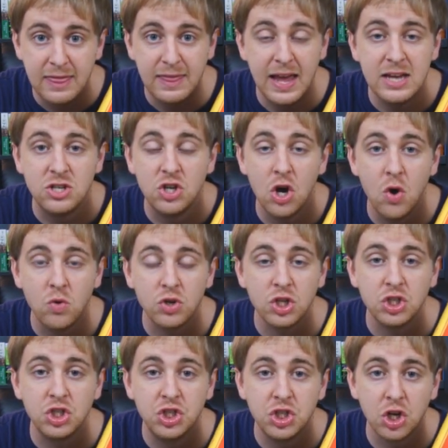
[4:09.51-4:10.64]
They don't
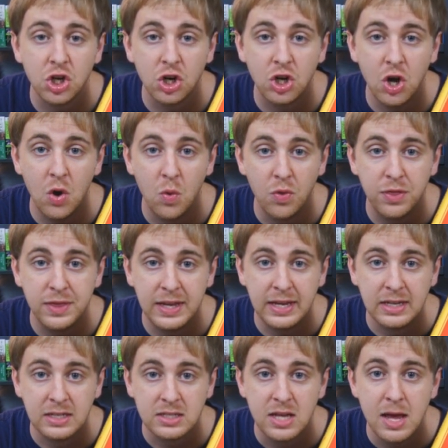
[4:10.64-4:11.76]
sugarcoat
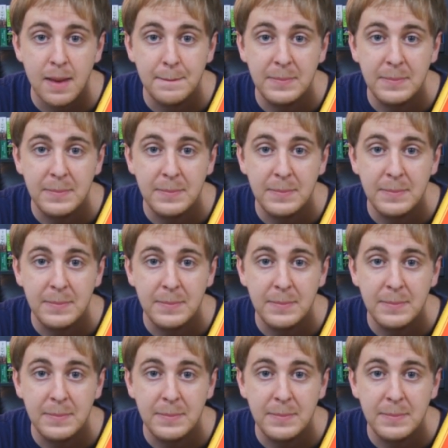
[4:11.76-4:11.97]
things.